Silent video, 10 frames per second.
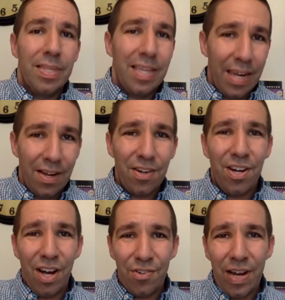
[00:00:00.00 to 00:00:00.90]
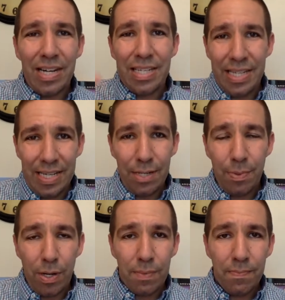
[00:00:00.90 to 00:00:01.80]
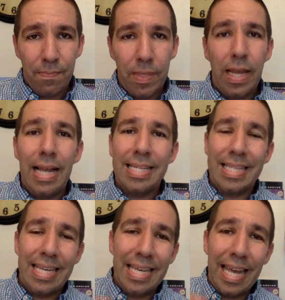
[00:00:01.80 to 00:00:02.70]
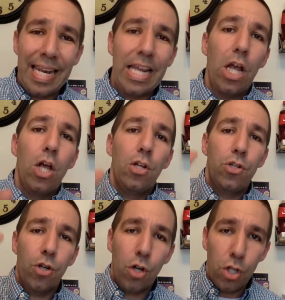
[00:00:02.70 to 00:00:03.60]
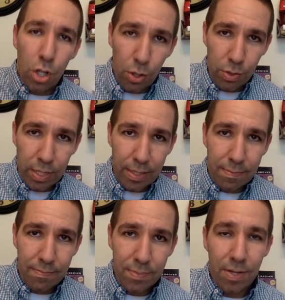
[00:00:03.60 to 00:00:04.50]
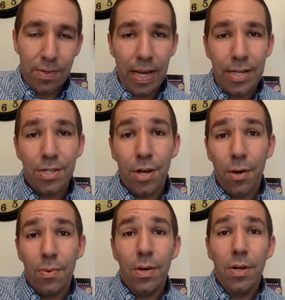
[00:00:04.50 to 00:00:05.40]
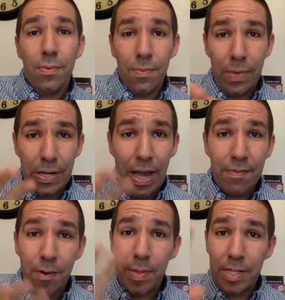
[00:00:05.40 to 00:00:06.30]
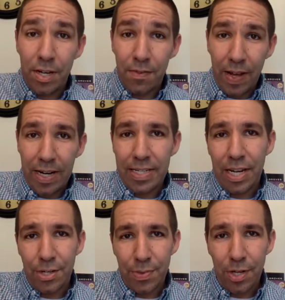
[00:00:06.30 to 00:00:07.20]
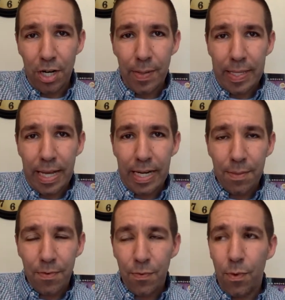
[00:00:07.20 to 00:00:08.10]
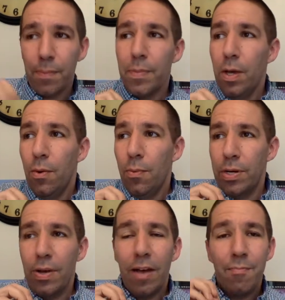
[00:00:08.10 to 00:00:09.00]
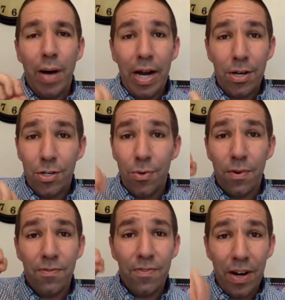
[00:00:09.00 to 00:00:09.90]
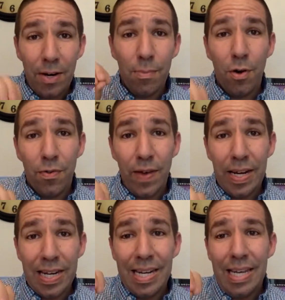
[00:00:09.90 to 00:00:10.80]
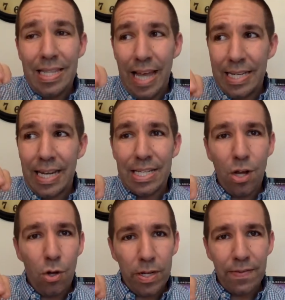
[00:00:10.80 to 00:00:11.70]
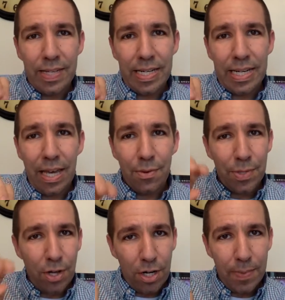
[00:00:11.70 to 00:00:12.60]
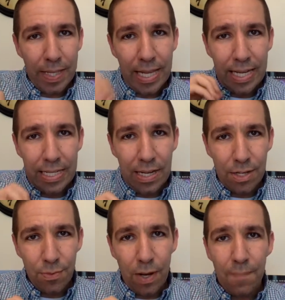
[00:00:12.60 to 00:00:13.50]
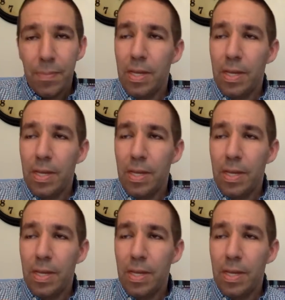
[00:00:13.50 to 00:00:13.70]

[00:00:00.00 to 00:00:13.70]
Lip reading: Getting under contract is the easy part. It's the getting to closing. Okay, so when you have everybody's undivided attention, we talked about that in number four. When you have buyers who are very motivated, that tends to hold everything together. We talked about that as well.